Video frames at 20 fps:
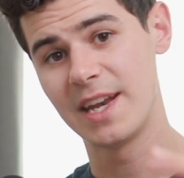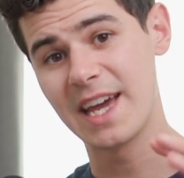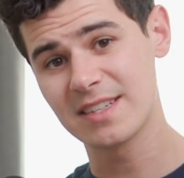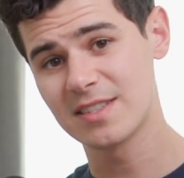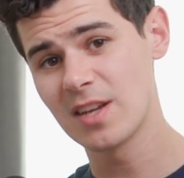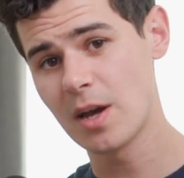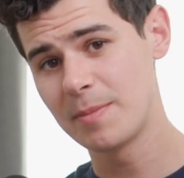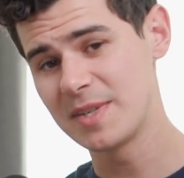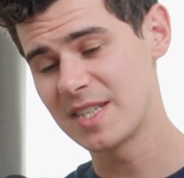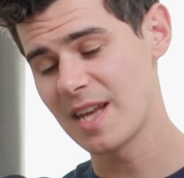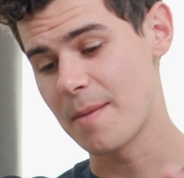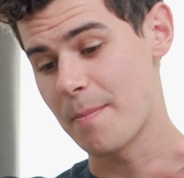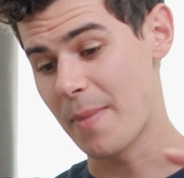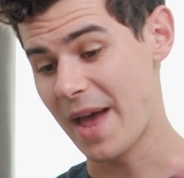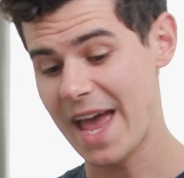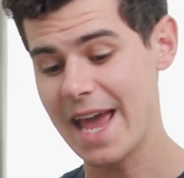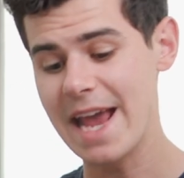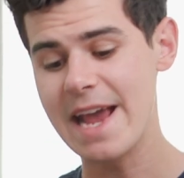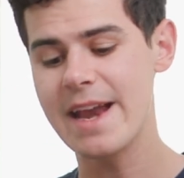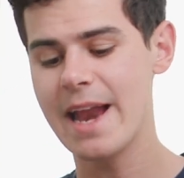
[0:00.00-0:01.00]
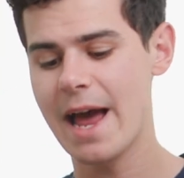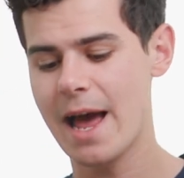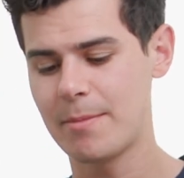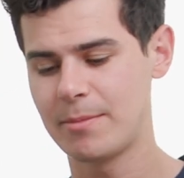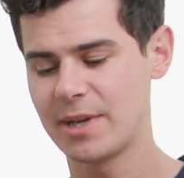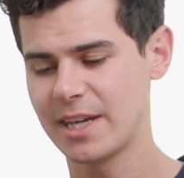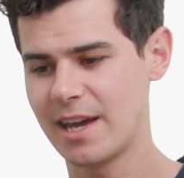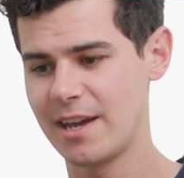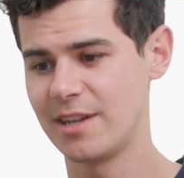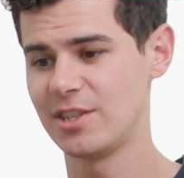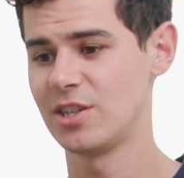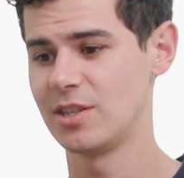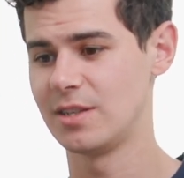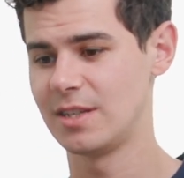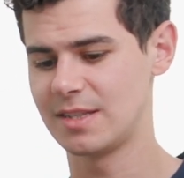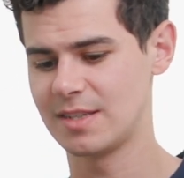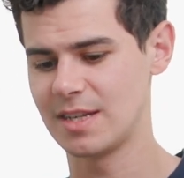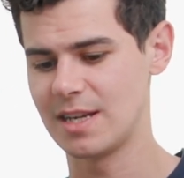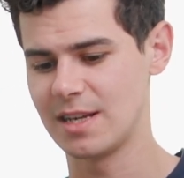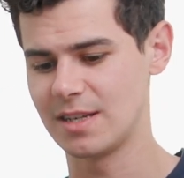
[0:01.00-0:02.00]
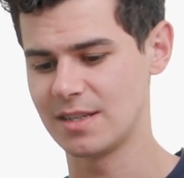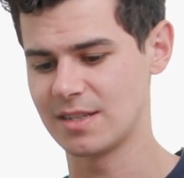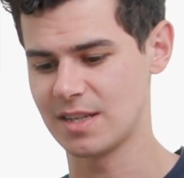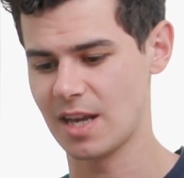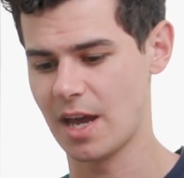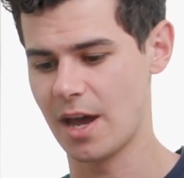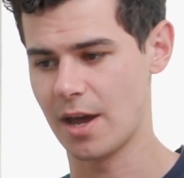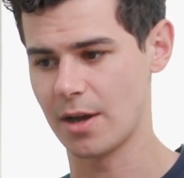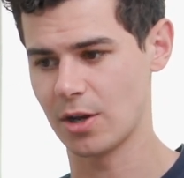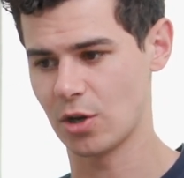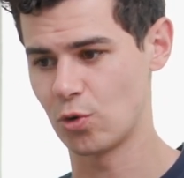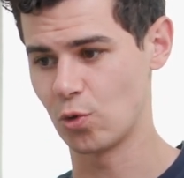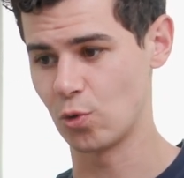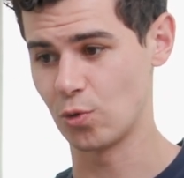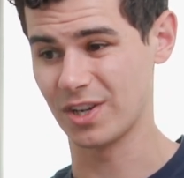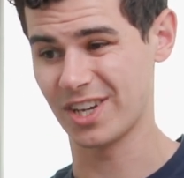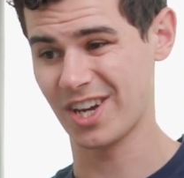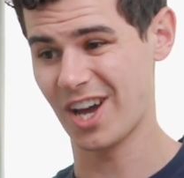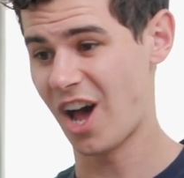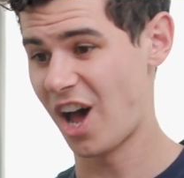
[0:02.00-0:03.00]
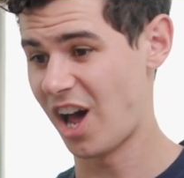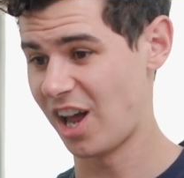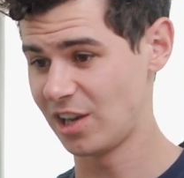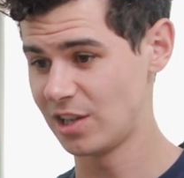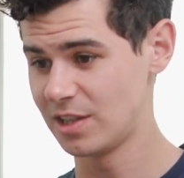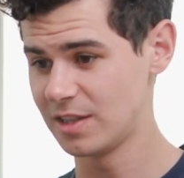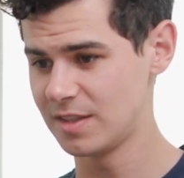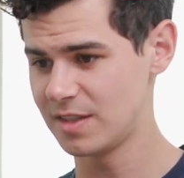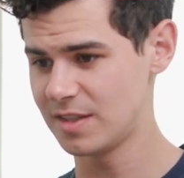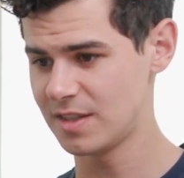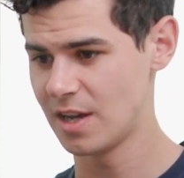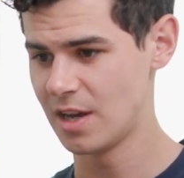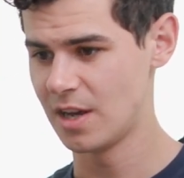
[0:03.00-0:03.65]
Next up is a paid application. This is uh, called Colors.